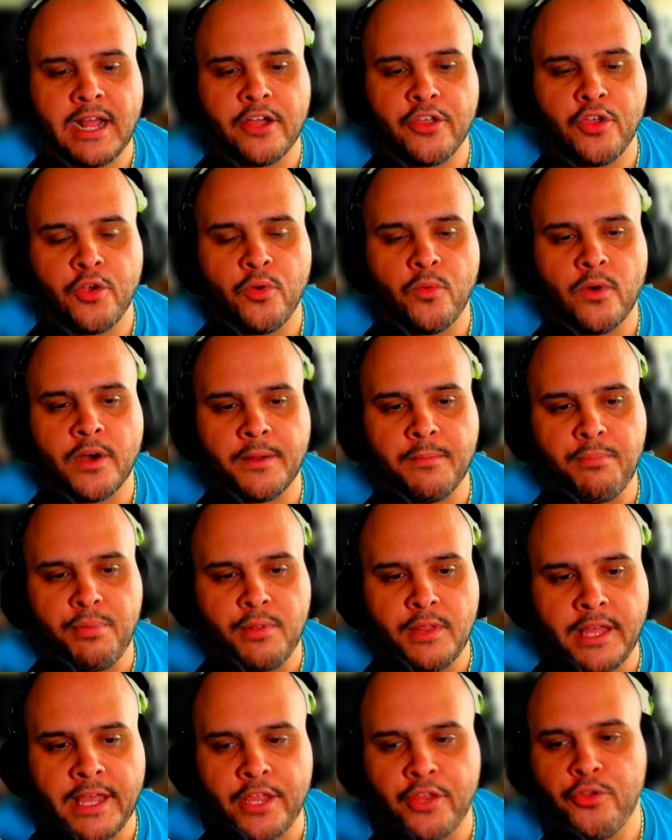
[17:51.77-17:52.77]
how you want to
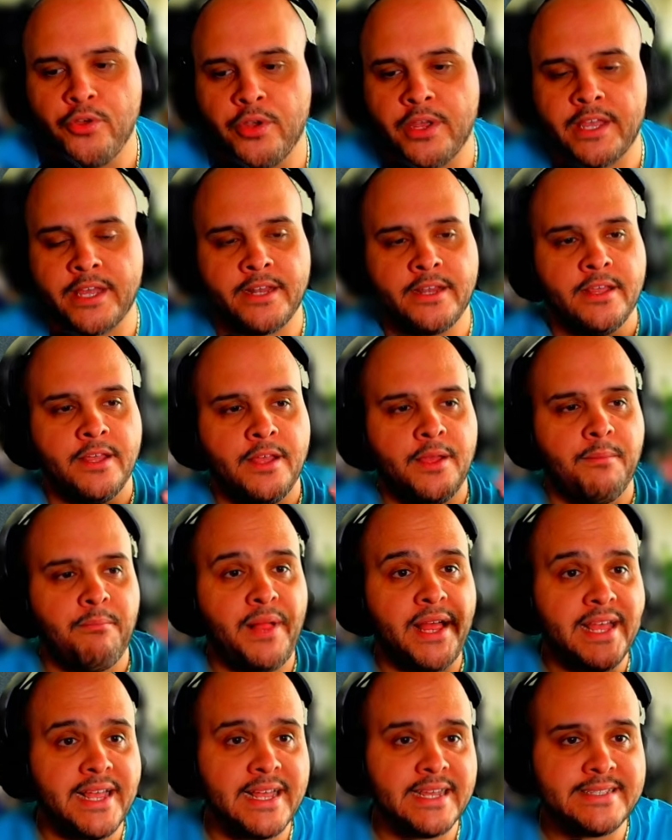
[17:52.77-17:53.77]
play, you can
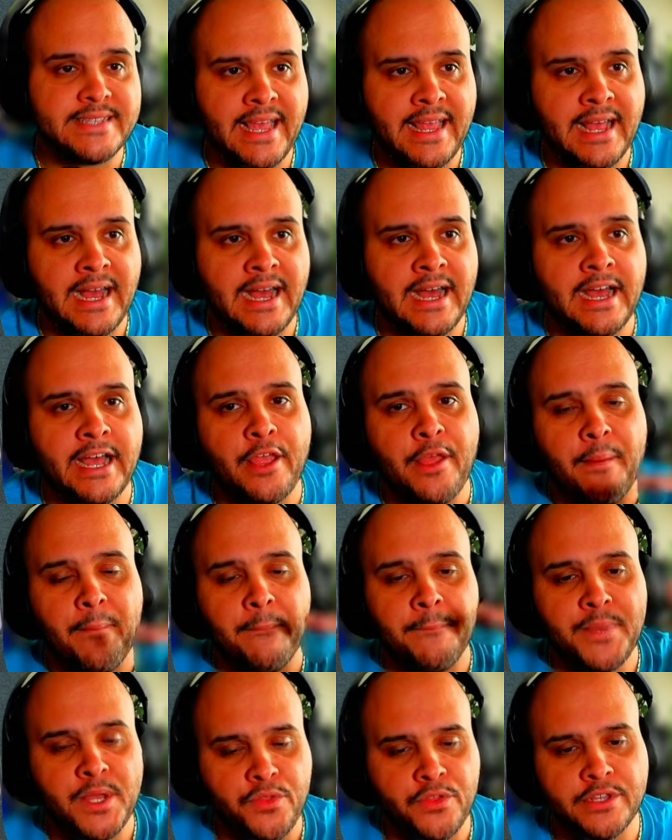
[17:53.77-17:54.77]
play against AI,
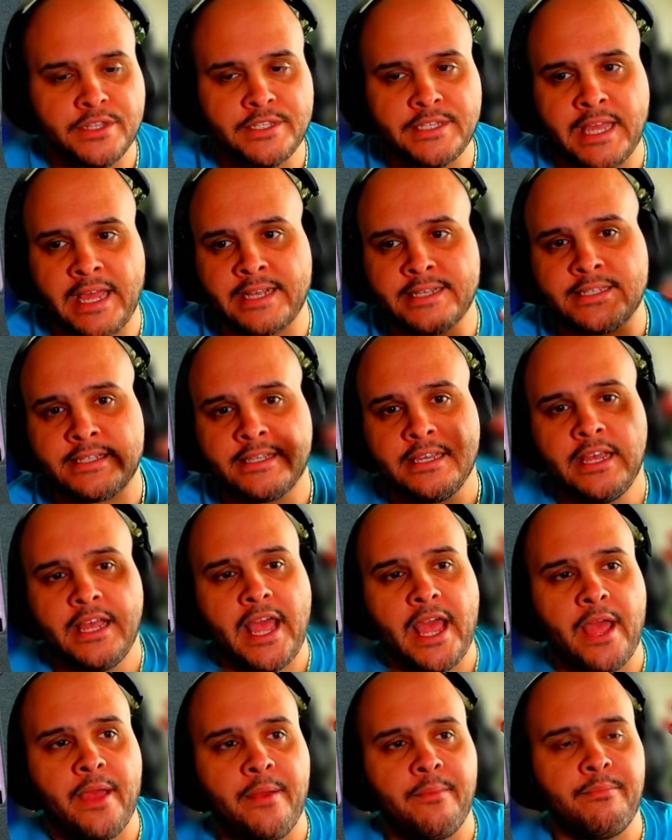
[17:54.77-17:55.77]
build the decks,
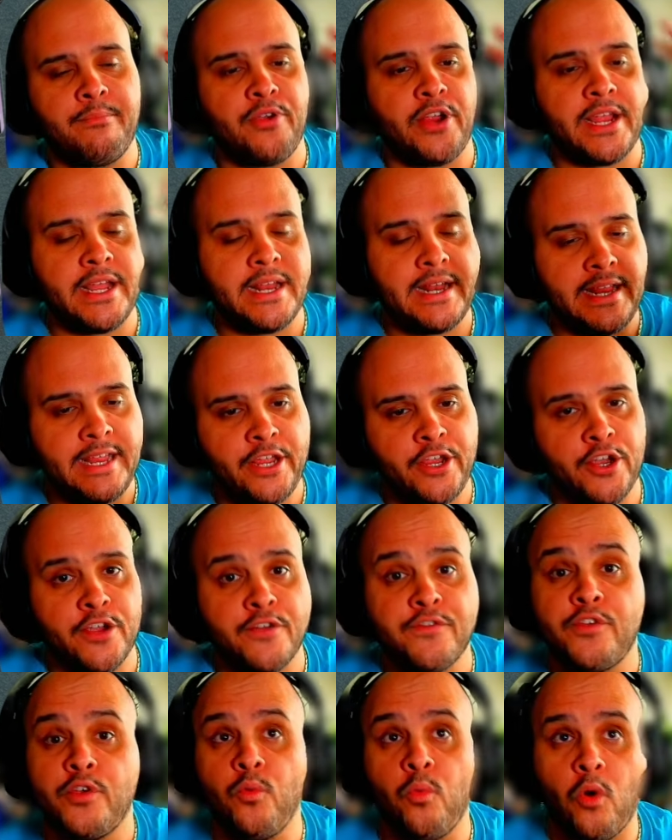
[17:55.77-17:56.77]
and bring it here
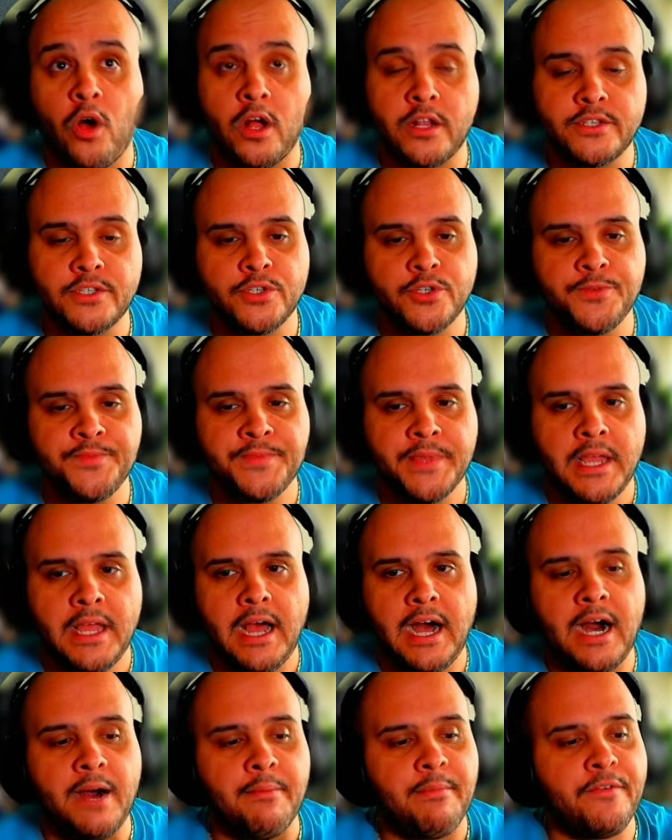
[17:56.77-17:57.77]
if you want to.
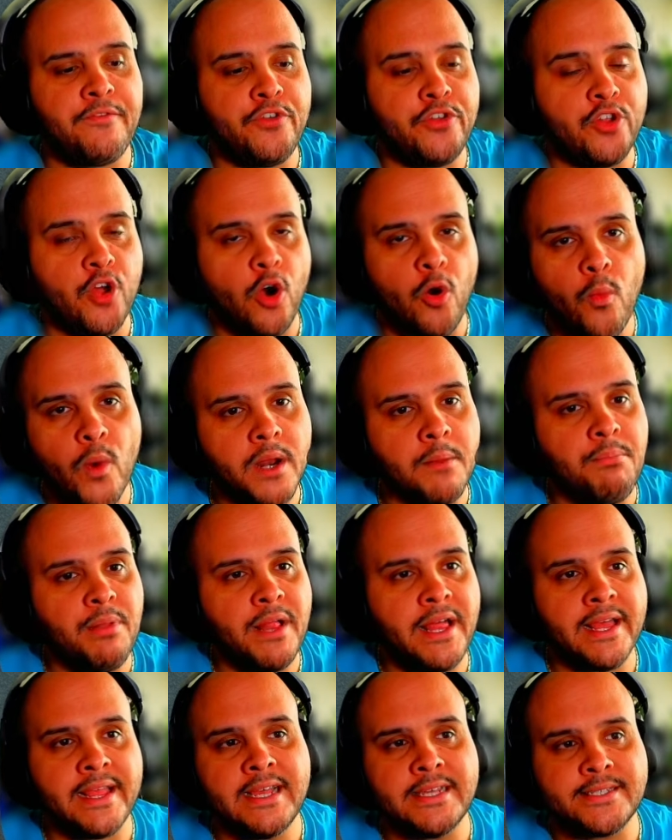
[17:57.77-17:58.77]
If you don't want to
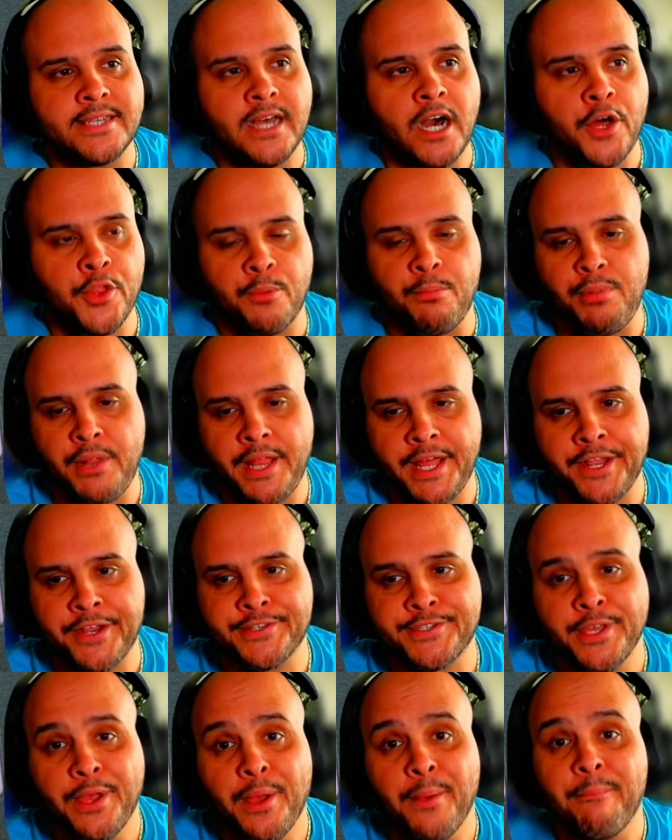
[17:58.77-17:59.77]
play against other
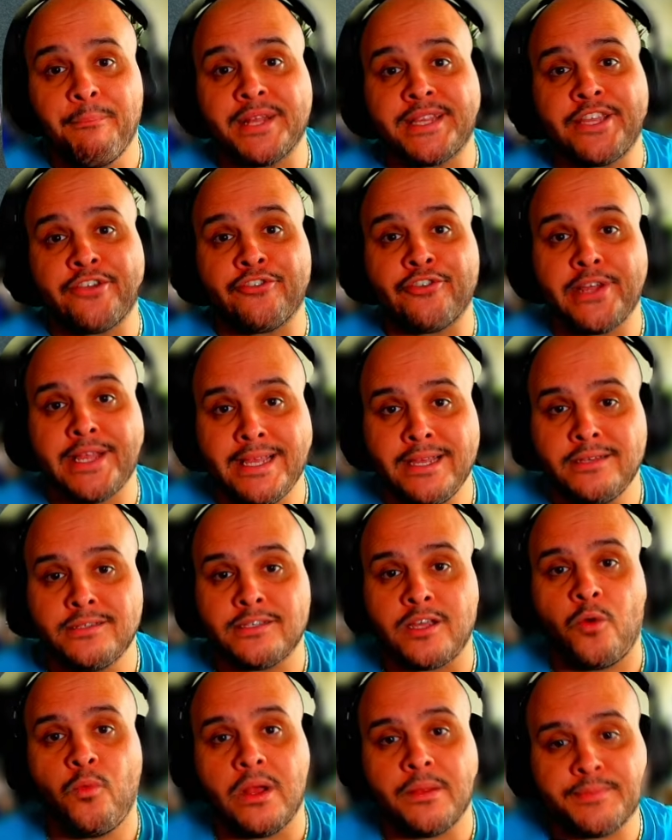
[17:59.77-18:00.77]
players, but there
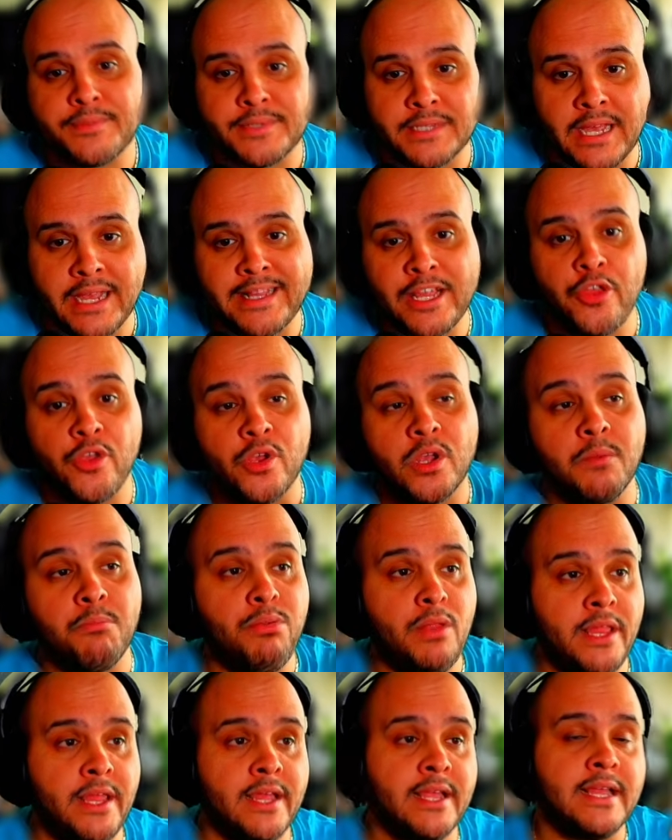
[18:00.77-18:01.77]
is a website that you can
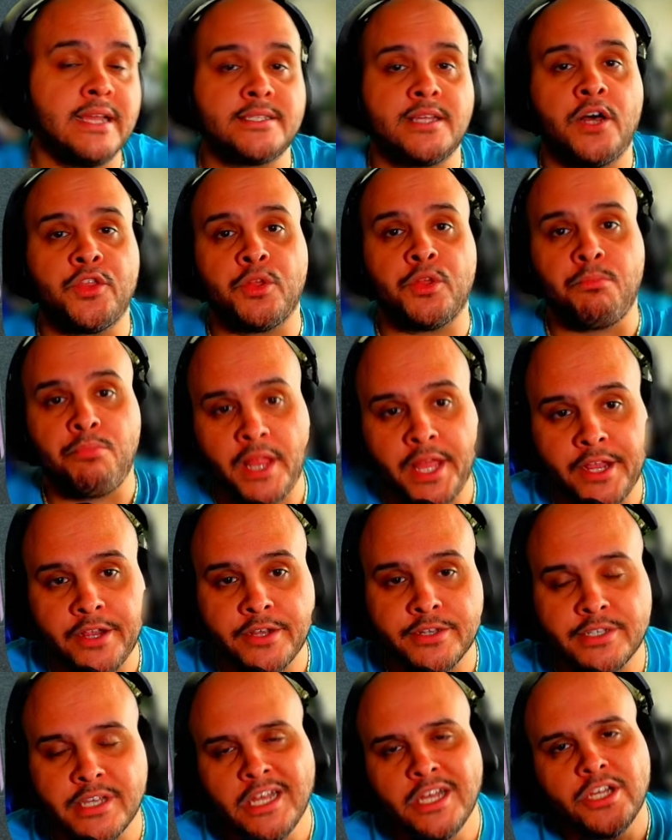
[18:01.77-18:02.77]
play against other
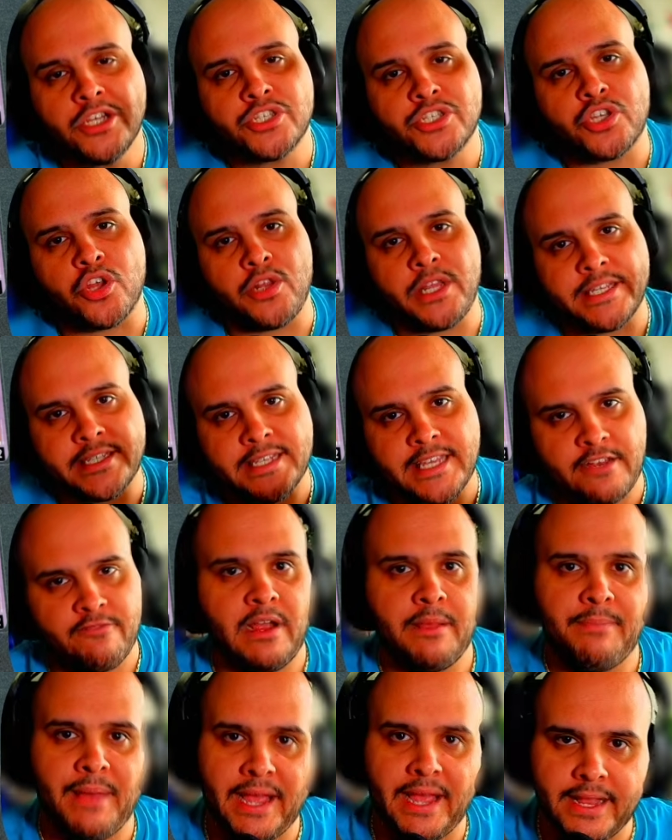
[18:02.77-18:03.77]
players. So let's get
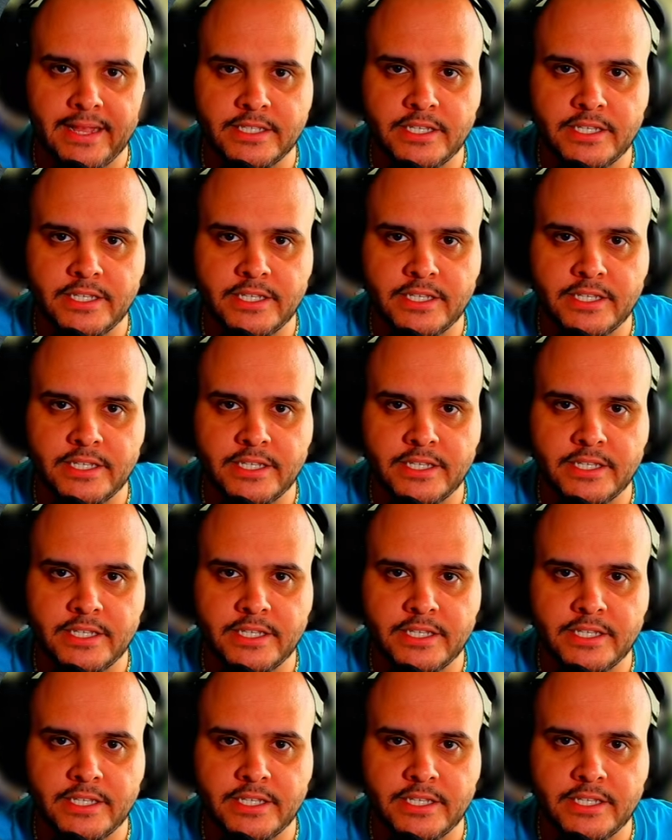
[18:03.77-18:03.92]
right back